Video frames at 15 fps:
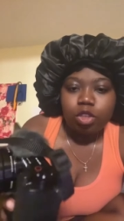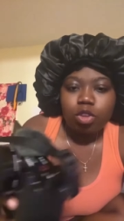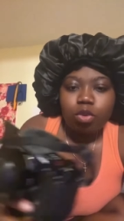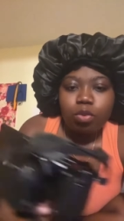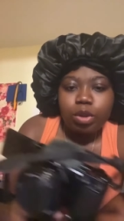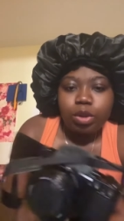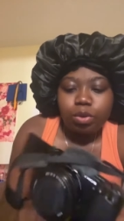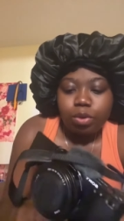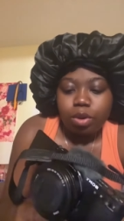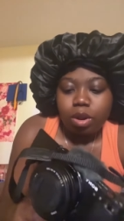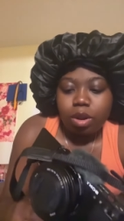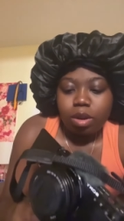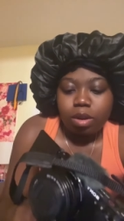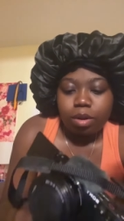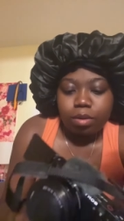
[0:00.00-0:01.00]
putting the
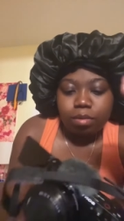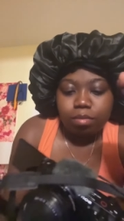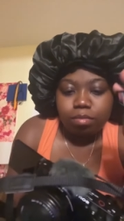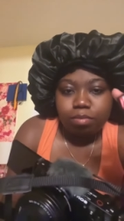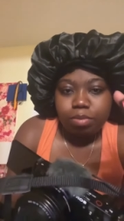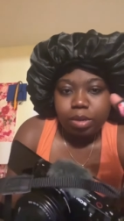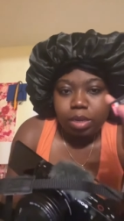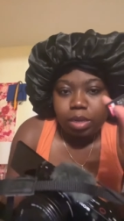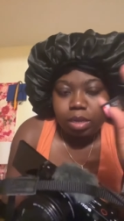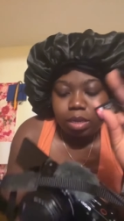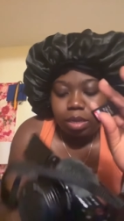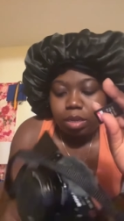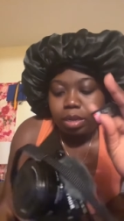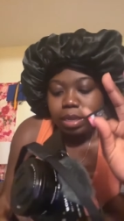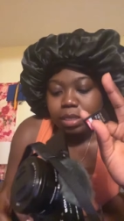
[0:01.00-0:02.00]
SD card,
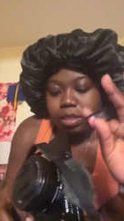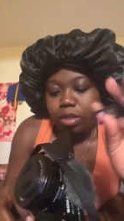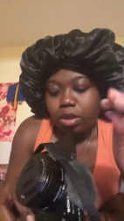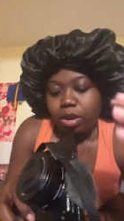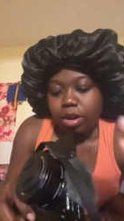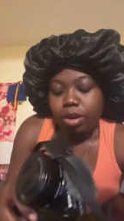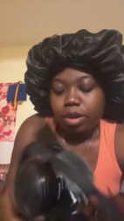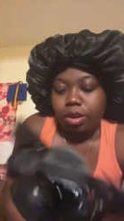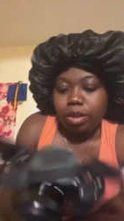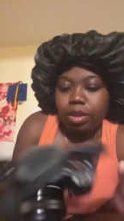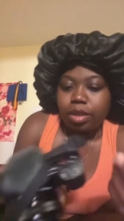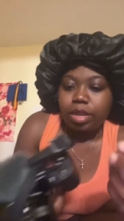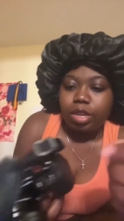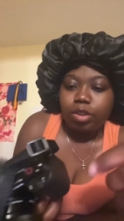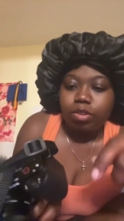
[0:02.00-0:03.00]
you need to
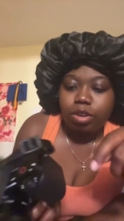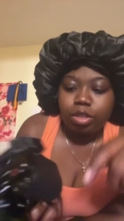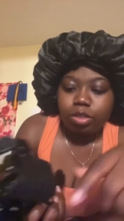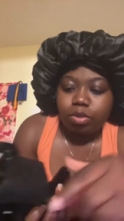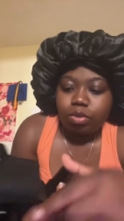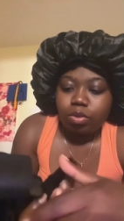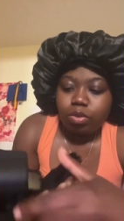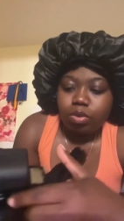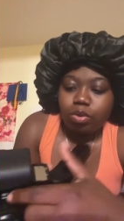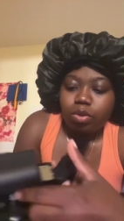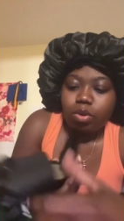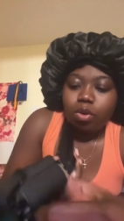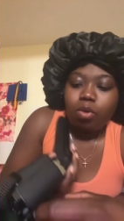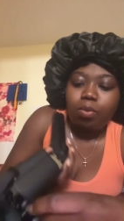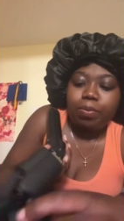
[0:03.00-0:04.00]
open the
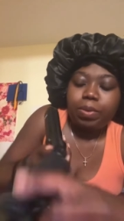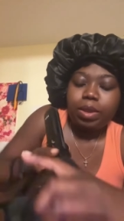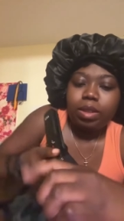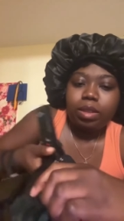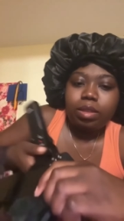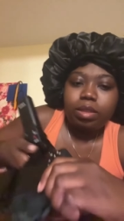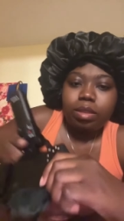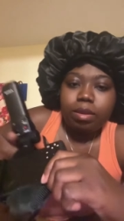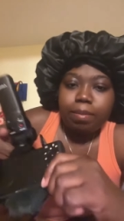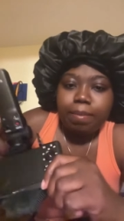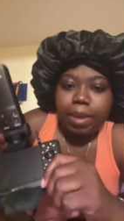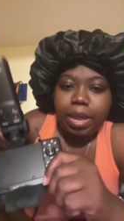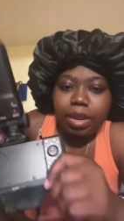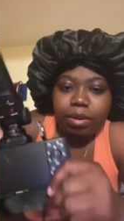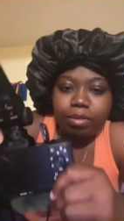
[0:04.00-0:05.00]
battery area,
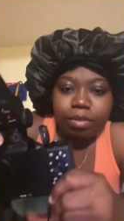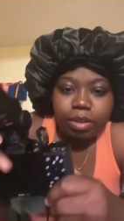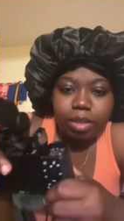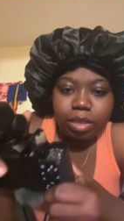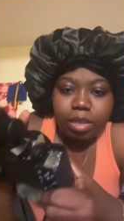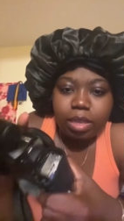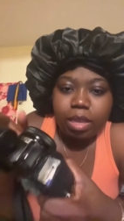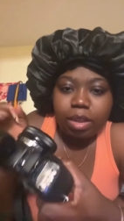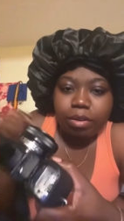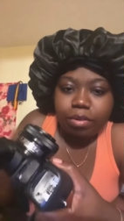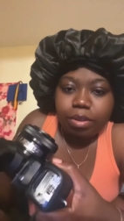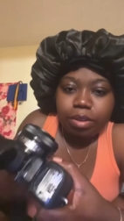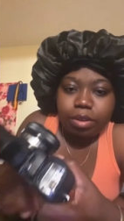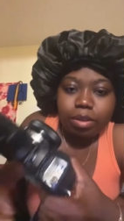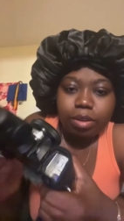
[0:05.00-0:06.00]

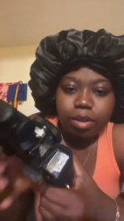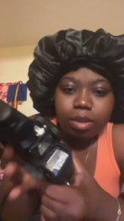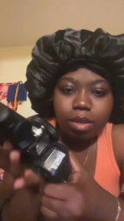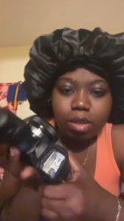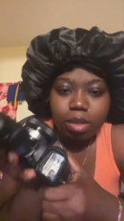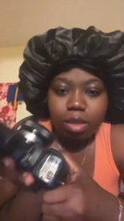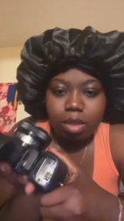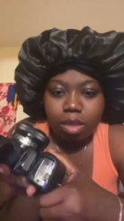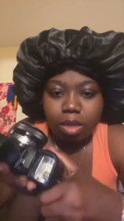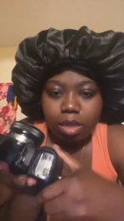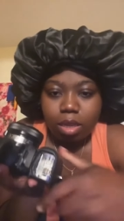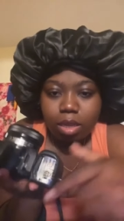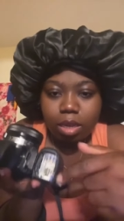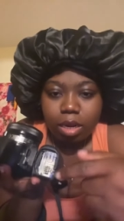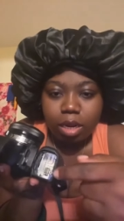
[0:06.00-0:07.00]
and then right here
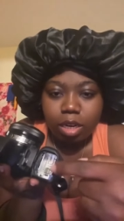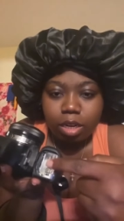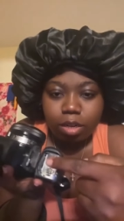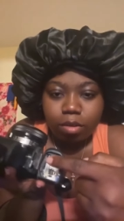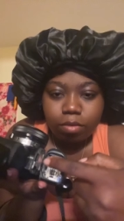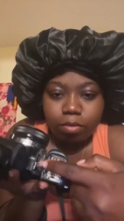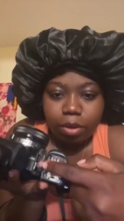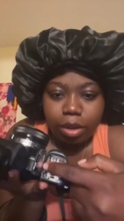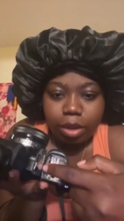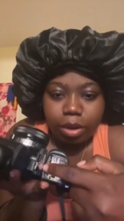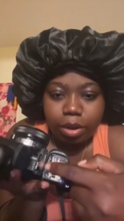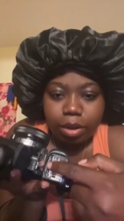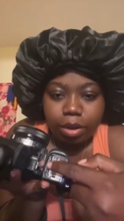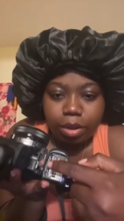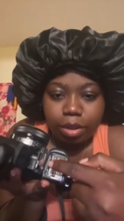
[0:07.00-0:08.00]
you will insert it.
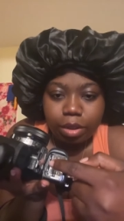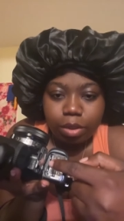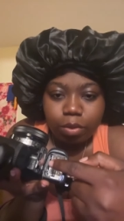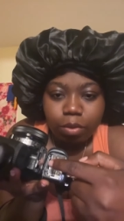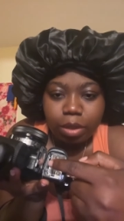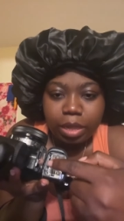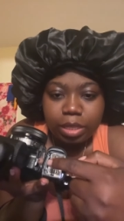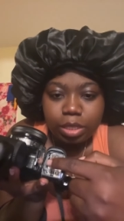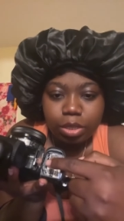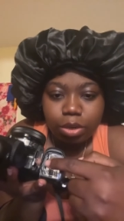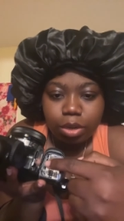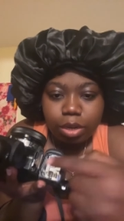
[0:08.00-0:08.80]
Let the